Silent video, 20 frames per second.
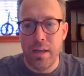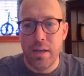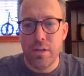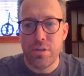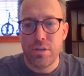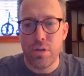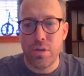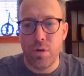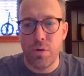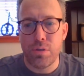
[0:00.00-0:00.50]

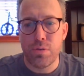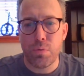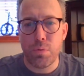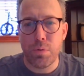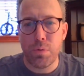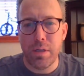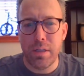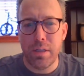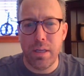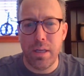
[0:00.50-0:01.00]
So it's
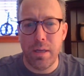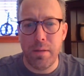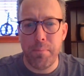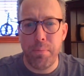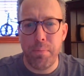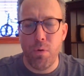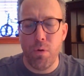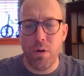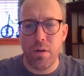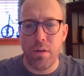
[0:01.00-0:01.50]
really
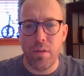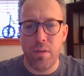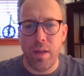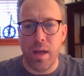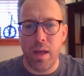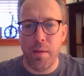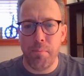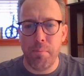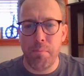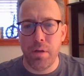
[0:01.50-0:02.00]
important
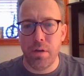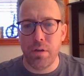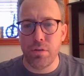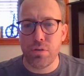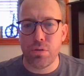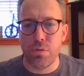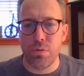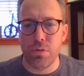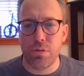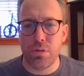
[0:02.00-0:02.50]
that middle
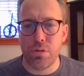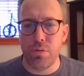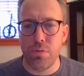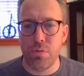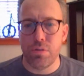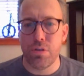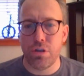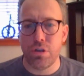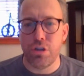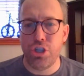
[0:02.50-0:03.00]
school
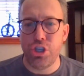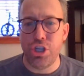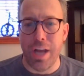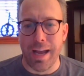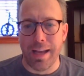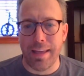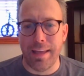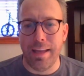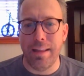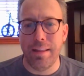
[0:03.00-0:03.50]
students are
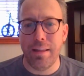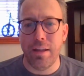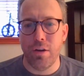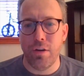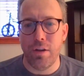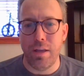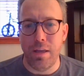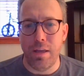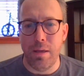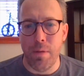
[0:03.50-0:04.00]
checking their
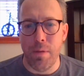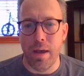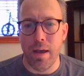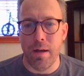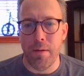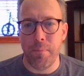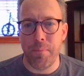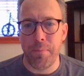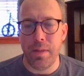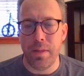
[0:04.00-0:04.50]
email.